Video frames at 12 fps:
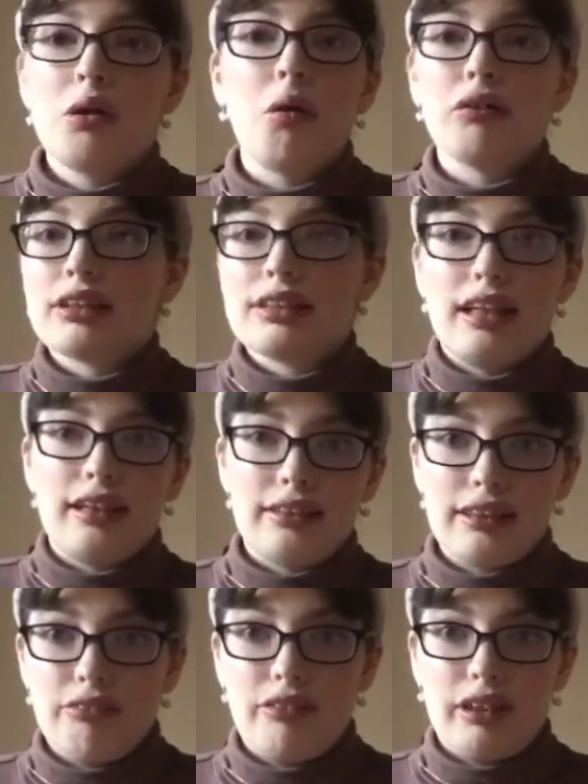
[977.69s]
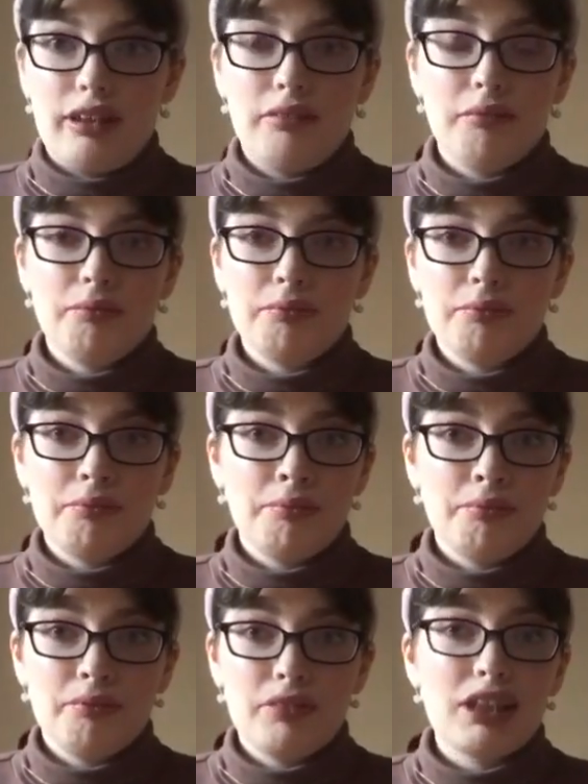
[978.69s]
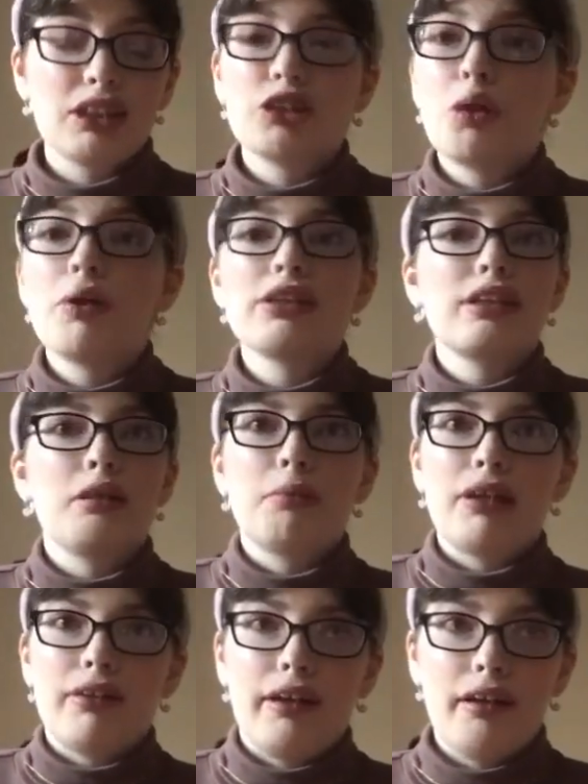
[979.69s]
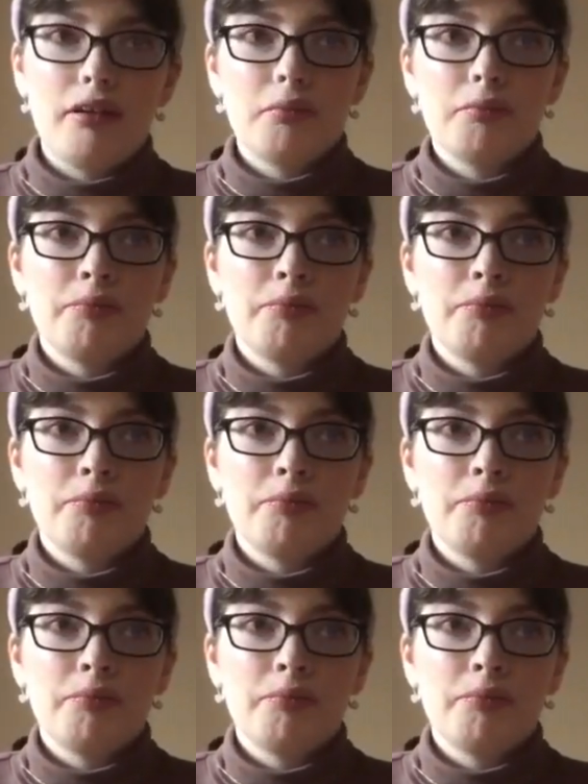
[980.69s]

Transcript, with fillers: all this negativity, because it's always going to be there.